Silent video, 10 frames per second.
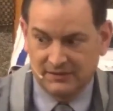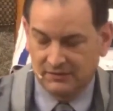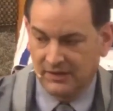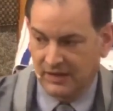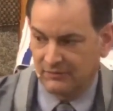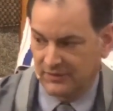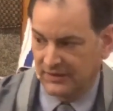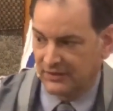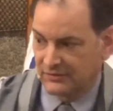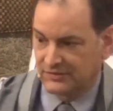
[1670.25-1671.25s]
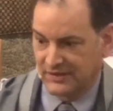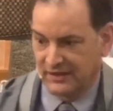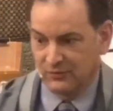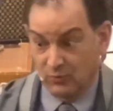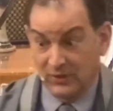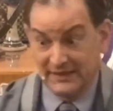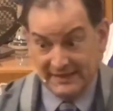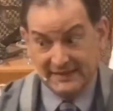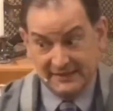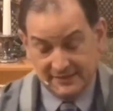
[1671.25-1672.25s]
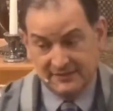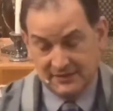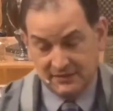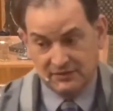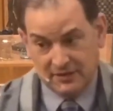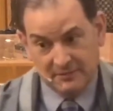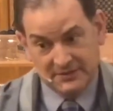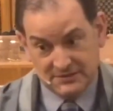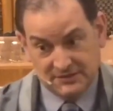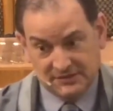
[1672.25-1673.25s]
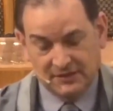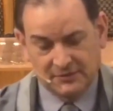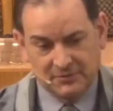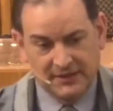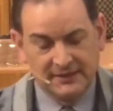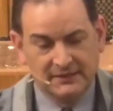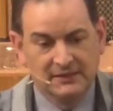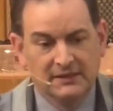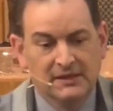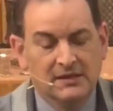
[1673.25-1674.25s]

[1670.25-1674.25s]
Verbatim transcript: They're not really understanding what it is that they're coming to celebrate.